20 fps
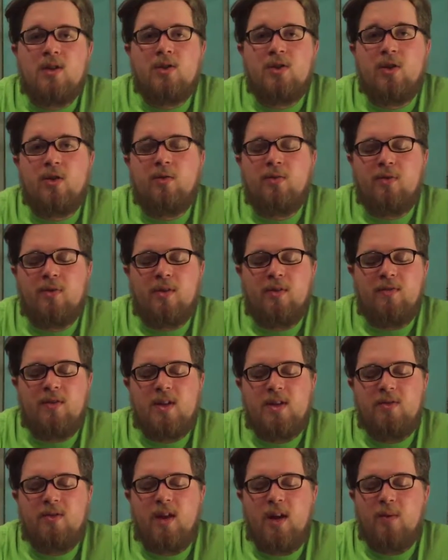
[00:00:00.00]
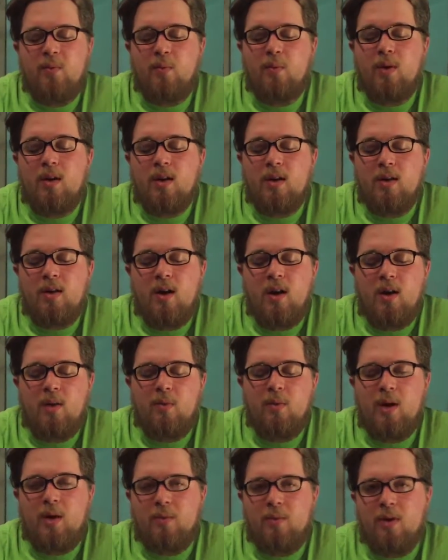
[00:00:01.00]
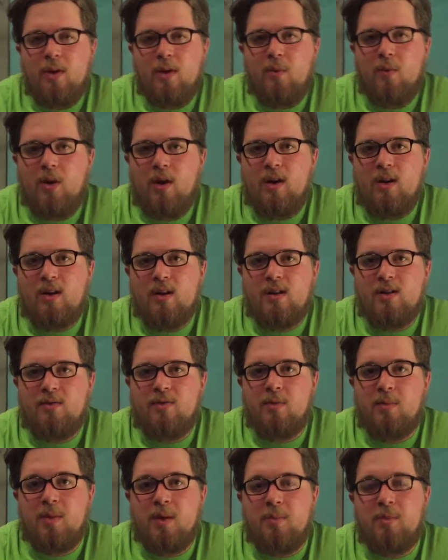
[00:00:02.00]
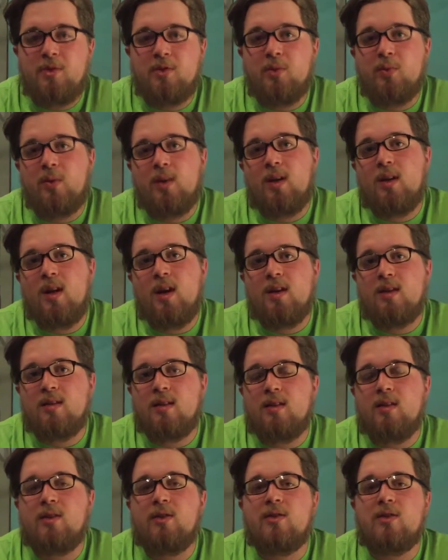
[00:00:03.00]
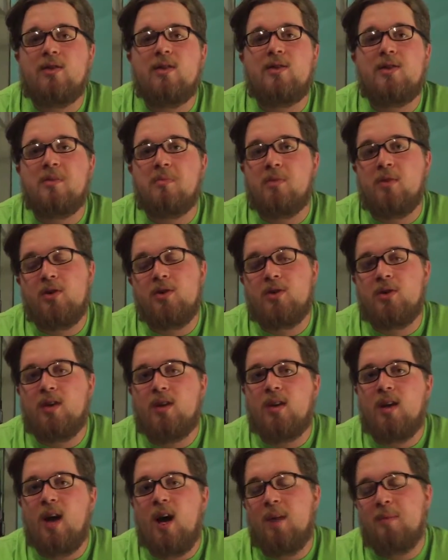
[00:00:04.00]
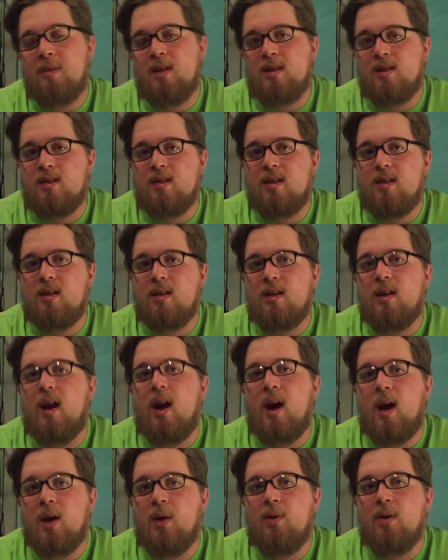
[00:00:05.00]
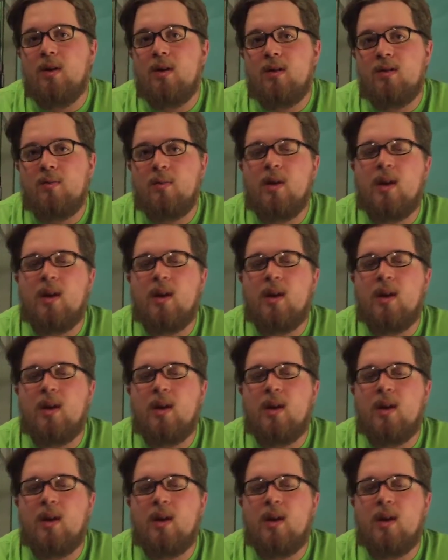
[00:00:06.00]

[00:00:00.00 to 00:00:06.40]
So for the festival, what I really want is for people to realize that there is such a burgeoning comedy scene in Iowa.